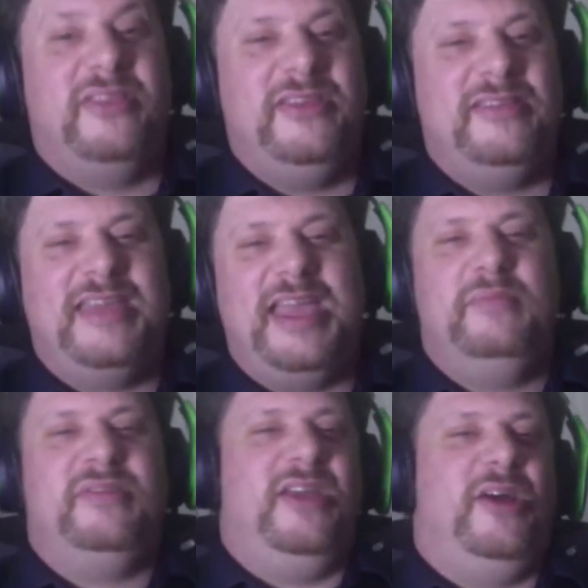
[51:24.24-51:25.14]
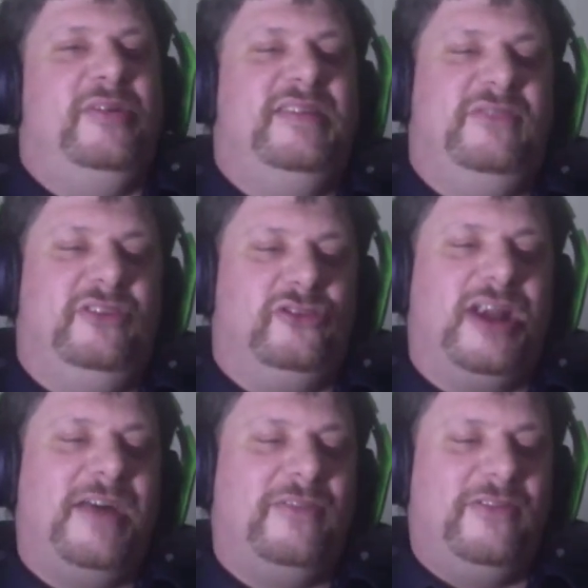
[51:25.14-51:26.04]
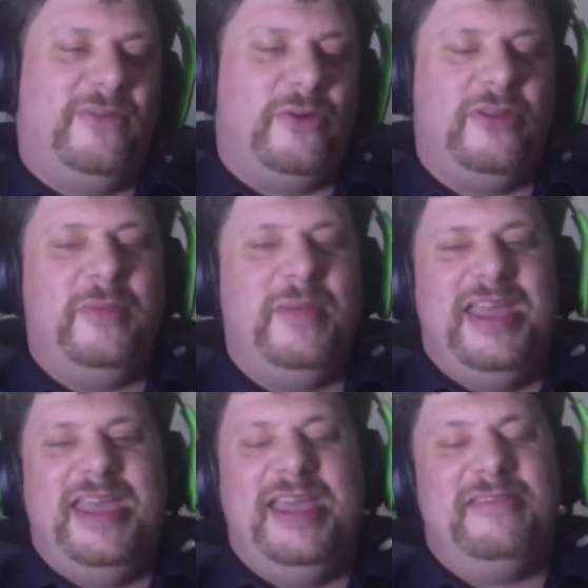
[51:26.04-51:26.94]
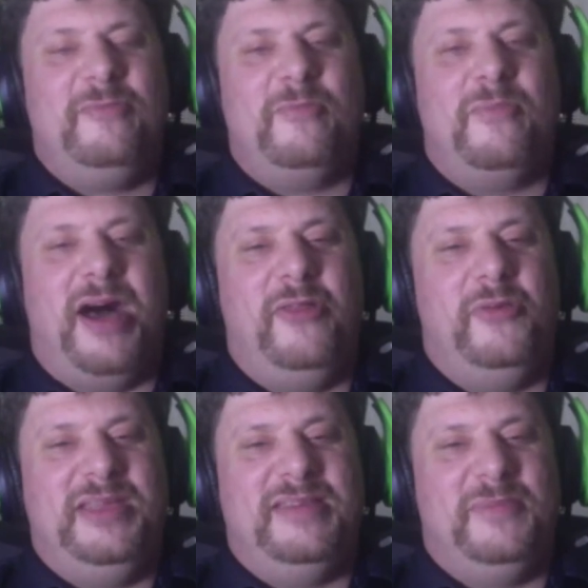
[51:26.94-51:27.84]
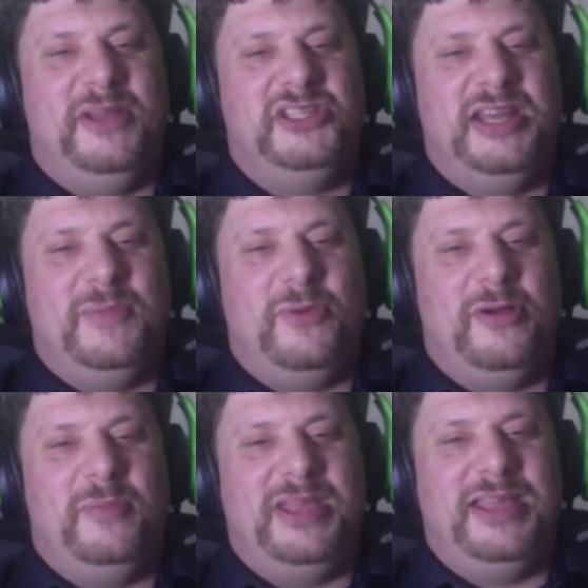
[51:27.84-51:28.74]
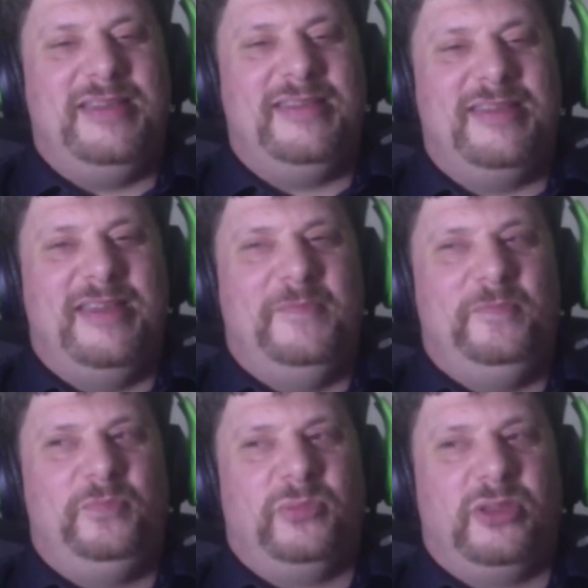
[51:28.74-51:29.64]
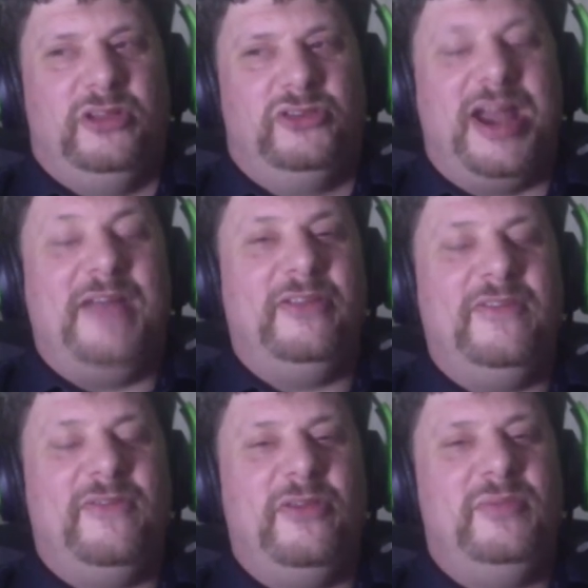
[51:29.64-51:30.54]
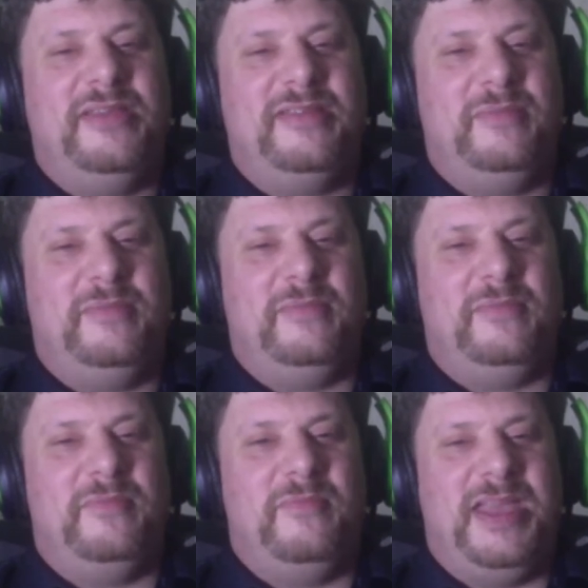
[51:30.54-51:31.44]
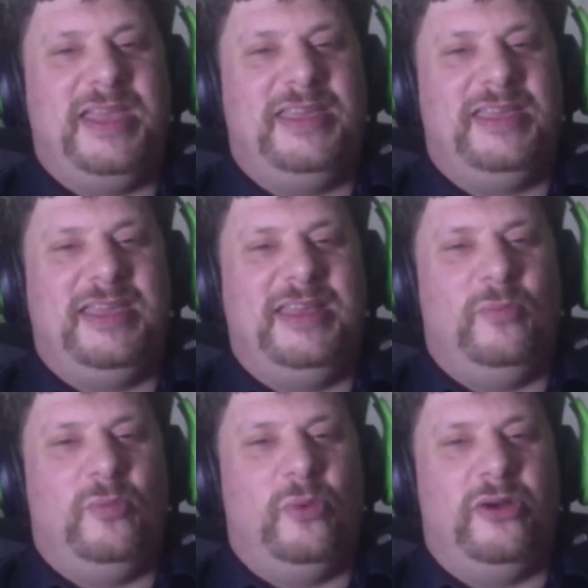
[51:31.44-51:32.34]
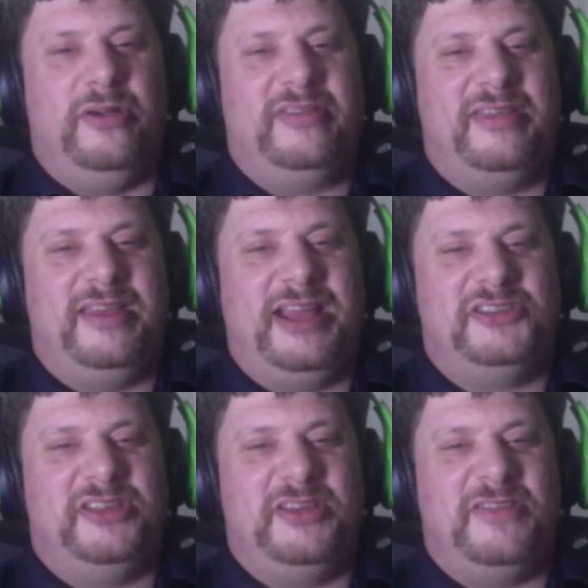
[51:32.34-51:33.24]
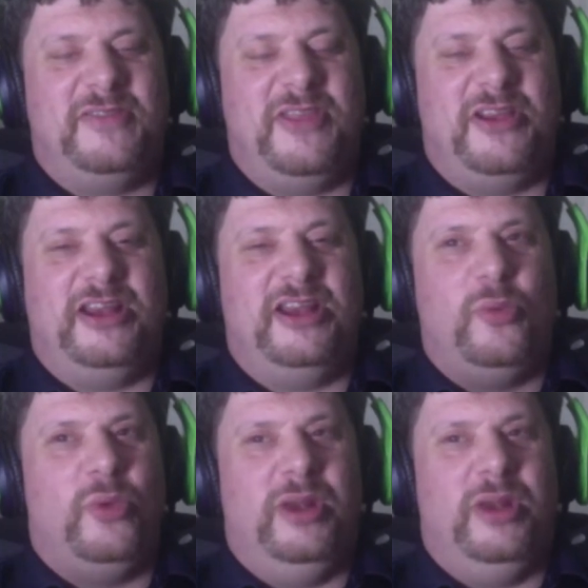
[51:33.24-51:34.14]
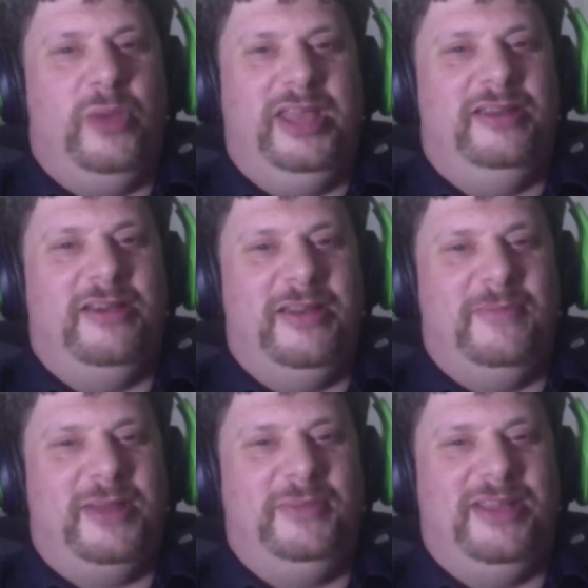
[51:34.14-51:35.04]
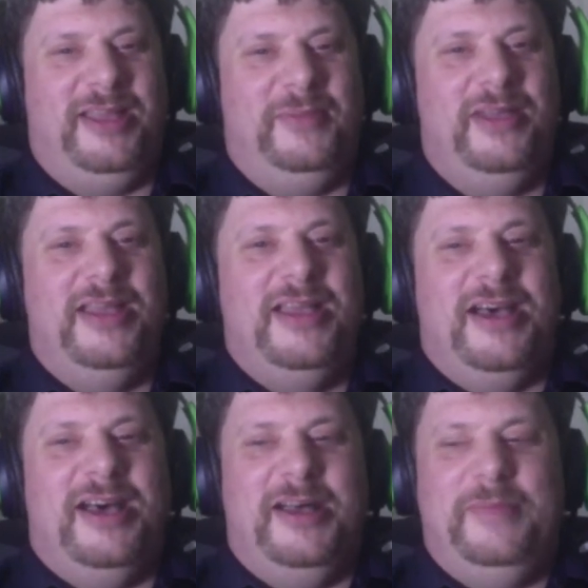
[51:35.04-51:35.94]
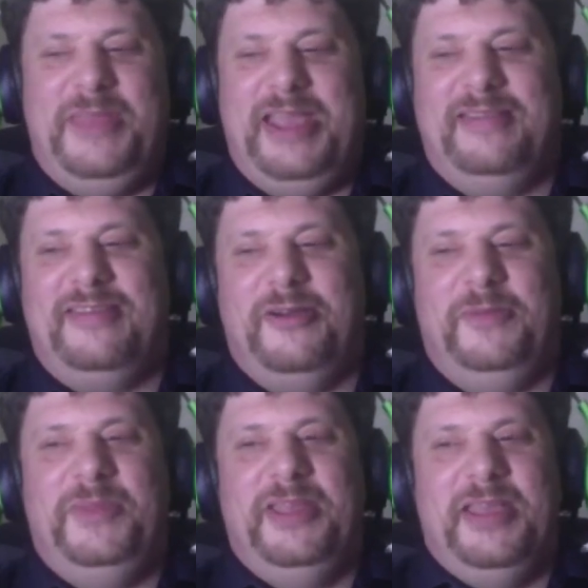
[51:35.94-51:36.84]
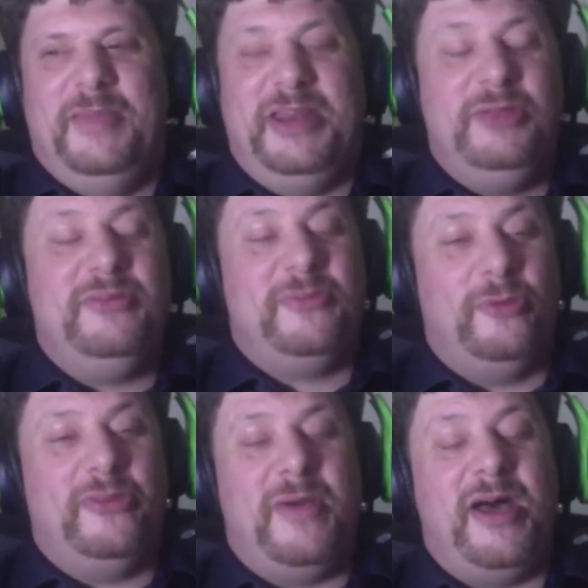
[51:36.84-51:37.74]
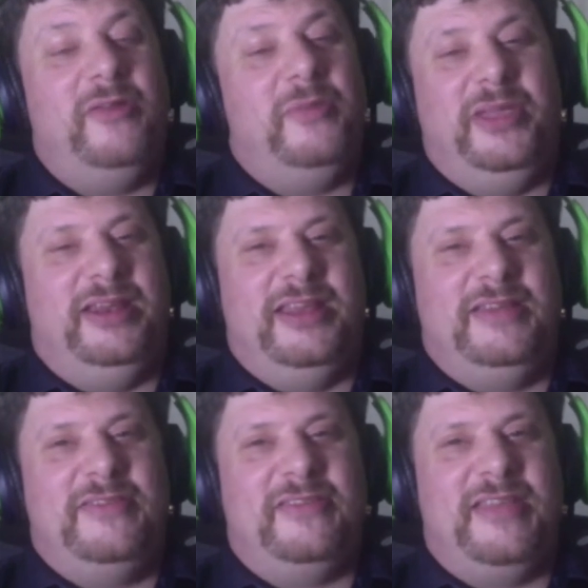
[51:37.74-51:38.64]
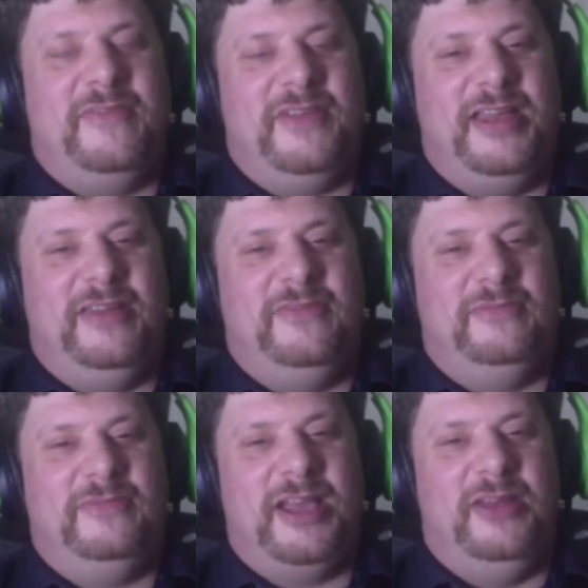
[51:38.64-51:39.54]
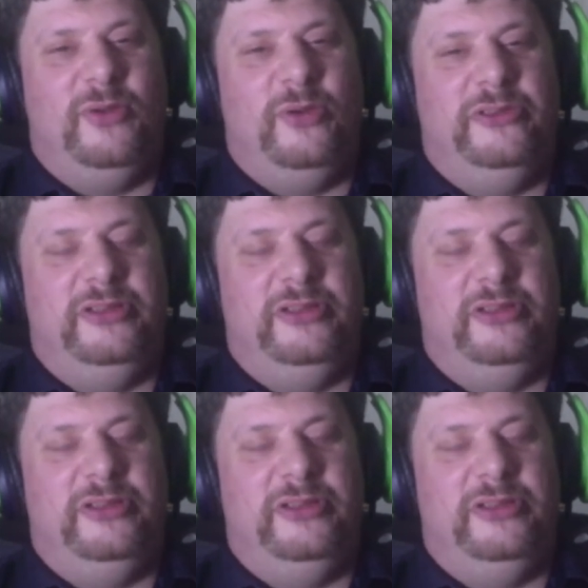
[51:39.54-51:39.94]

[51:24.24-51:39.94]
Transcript: games. They always have to travel for them. It doesn't bother me as much anymore because traveling for them doesn't make it worse. It actually they're going to go get a win on prime time. And so, but it used to really bother me, and I just have kind of gotten old. And